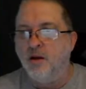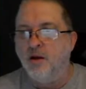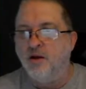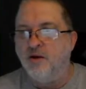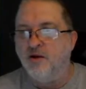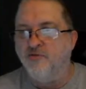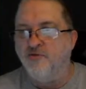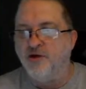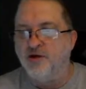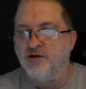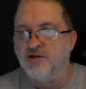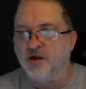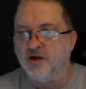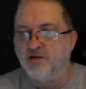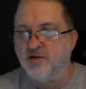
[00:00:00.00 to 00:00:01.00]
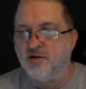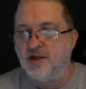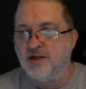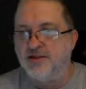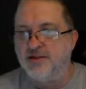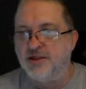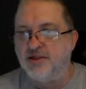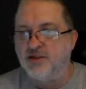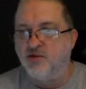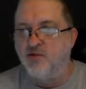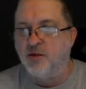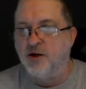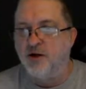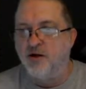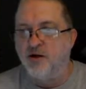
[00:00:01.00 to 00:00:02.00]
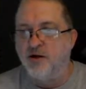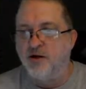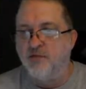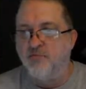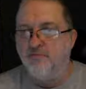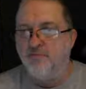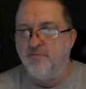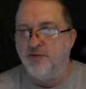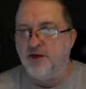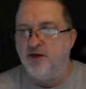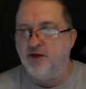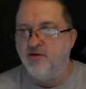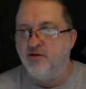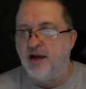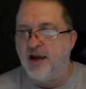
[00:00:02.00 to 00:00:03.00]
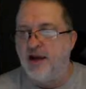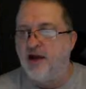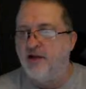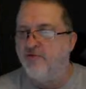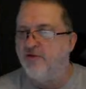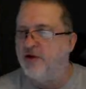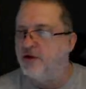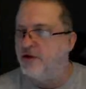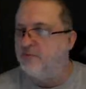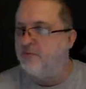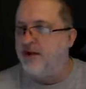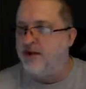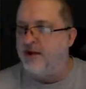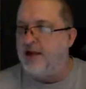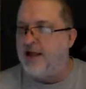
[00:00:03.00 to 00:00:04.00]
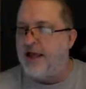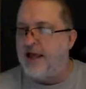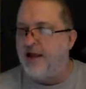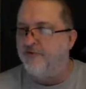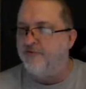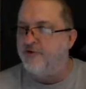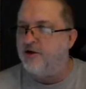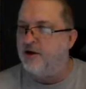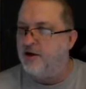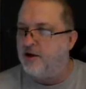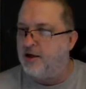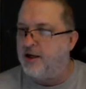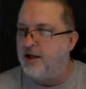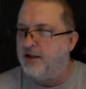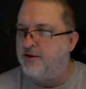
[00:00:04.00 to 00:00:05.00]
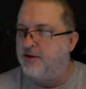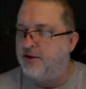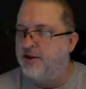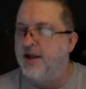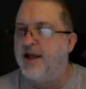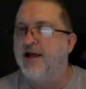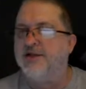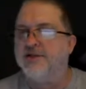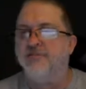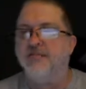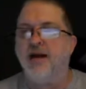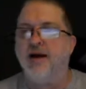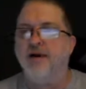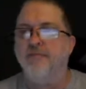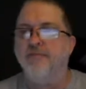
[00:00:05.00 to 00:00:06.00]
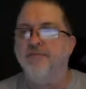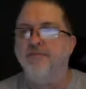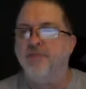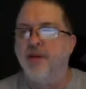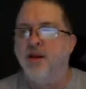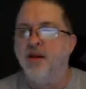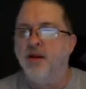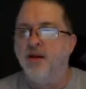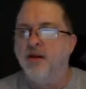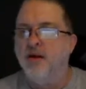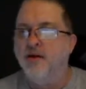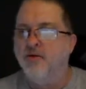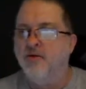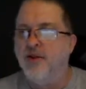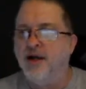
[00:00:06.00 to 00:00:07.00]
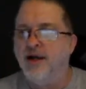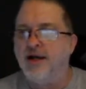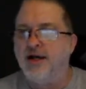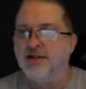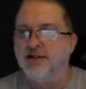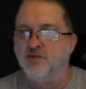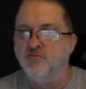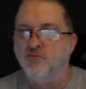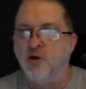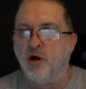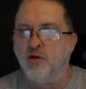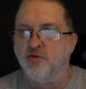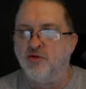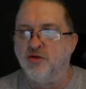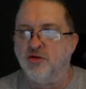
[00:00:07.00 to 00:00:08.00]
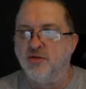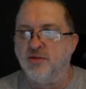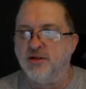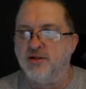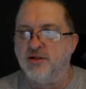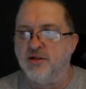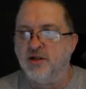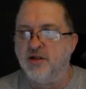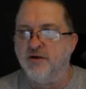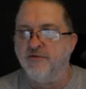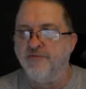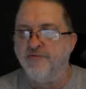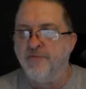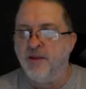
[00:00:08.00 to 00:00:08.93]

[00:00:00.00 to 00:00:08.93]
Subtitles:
Your fields are, like I said, squared up. But they do have a little bit of life, unlike the last map. They got some rolls to them and stuff.